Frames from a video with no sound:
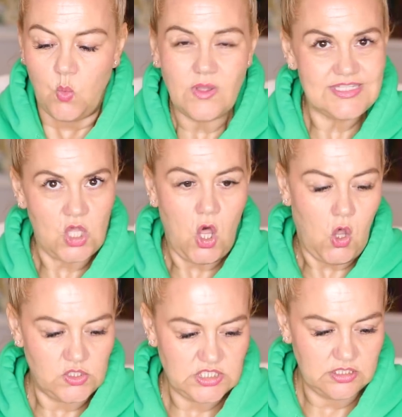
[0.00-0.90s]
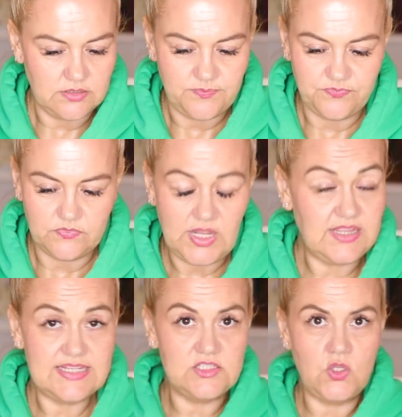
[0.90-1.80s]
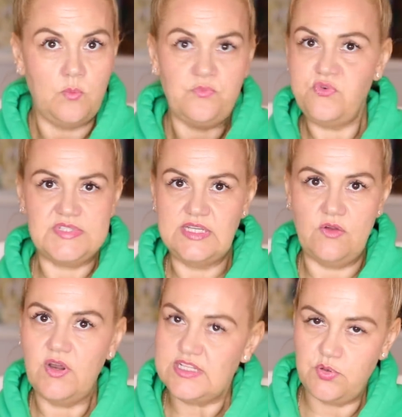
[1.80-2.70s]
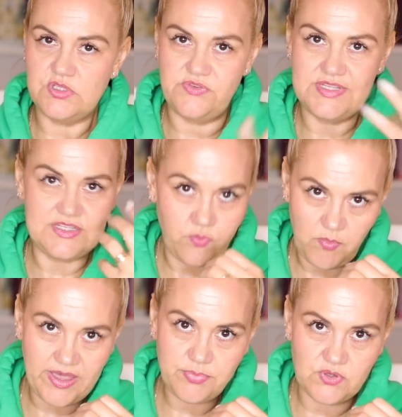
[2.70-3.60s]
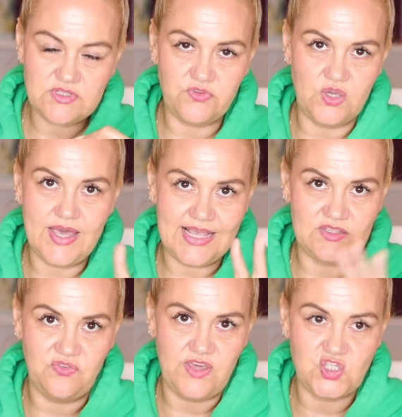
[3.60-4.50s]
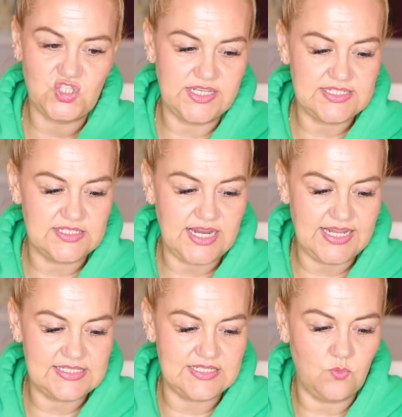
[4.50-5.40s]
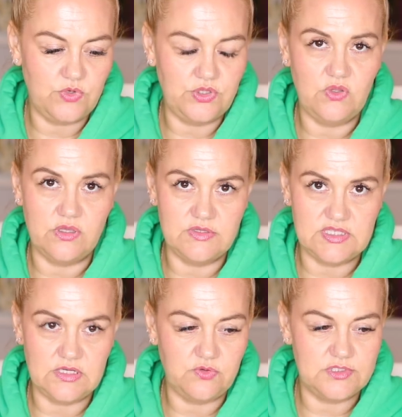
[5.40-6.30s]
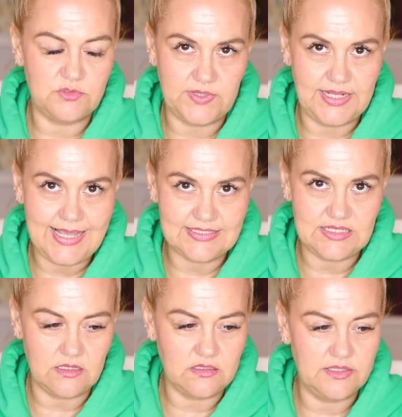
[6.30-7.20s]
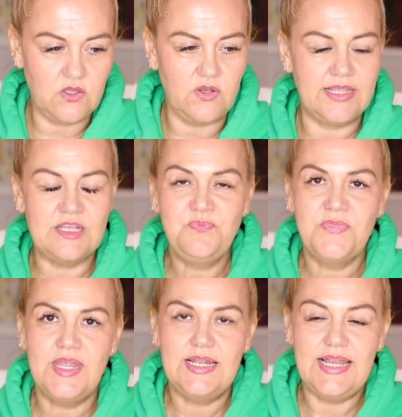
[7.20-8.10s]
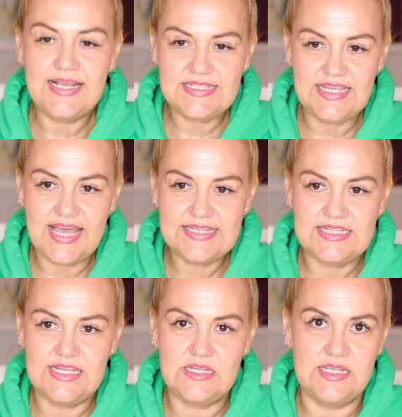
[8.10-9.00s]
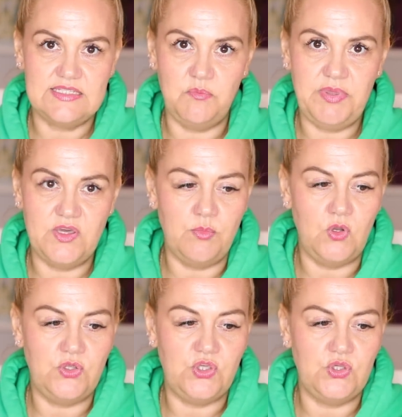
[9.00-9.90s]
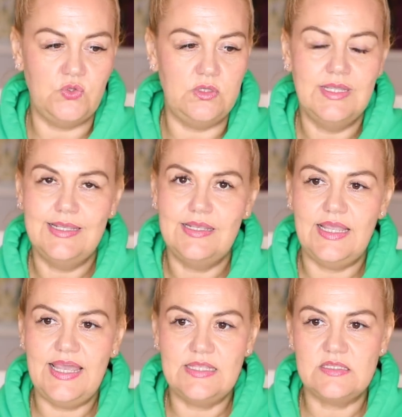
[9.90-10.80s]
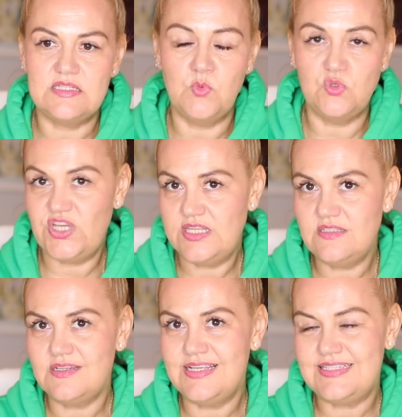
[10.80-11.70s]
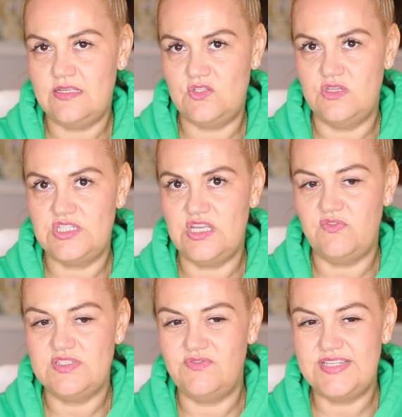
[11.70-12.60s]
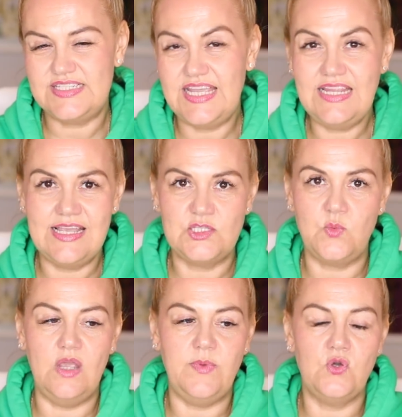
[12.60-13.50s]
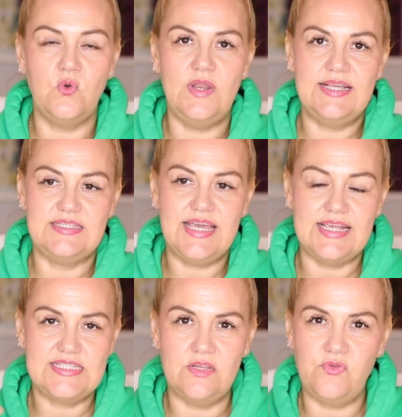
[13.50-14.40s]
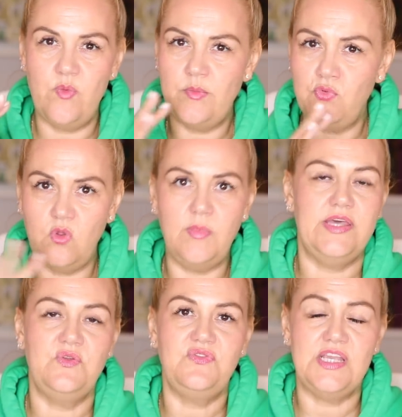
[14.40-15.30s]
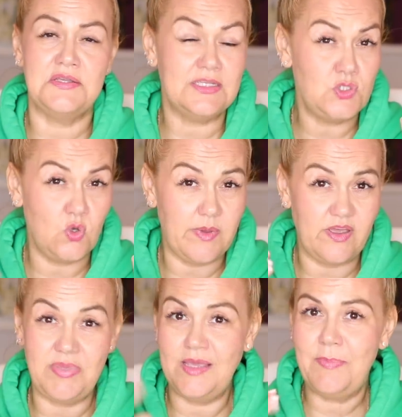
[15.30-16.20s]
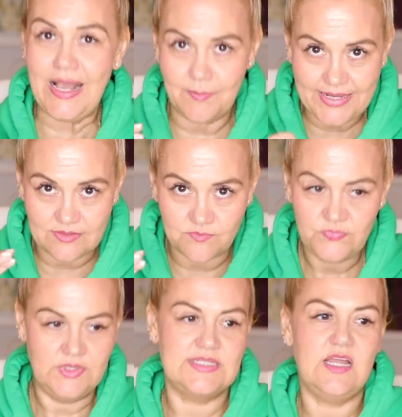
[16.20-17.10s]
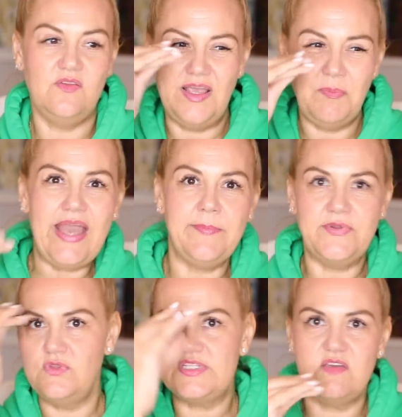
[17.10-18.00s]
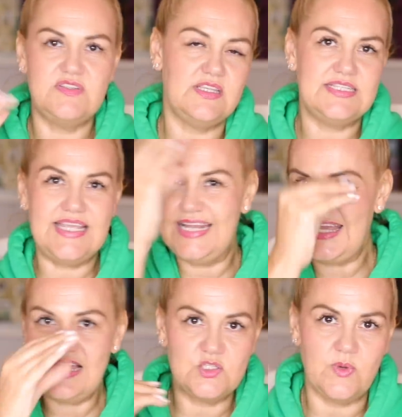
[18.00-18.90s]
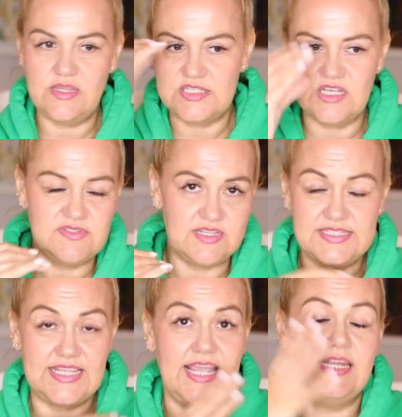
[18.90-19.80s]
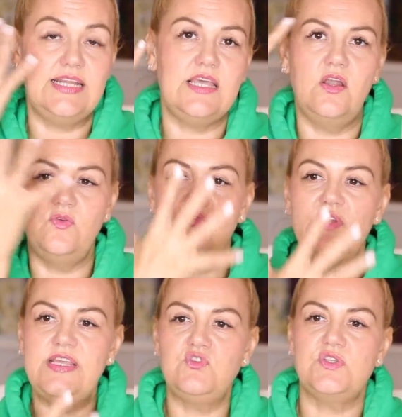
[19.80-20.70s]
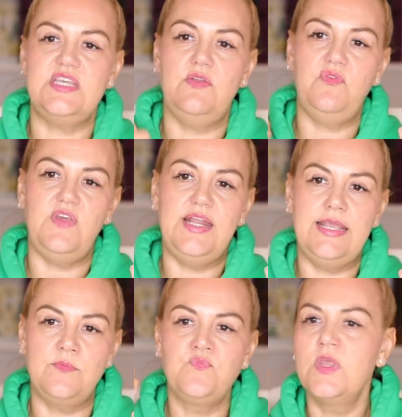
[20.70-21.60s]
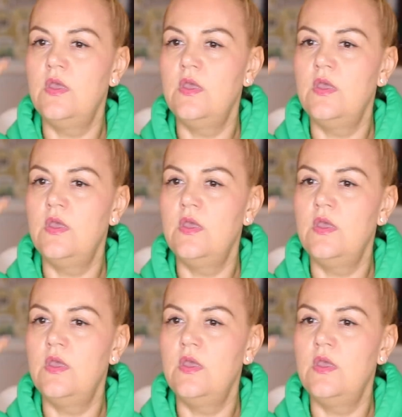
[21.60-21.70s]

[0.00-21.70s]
What's odd, and this is not from Sunday Riley's point of view, this is from my point of view as a facialist and as someone who knows the difference between lactic and glycolic. Lactic acid is a bigger molecule it's more gentle, it sits on the surface of the skin. That's why we call lactic acid. If you remember all my old videos, I talk about it being Pac-Man. It's kind of like Pac-Man on the surface of the skin, it eats away at the surface of the skin and it kind of leaves your skin feeling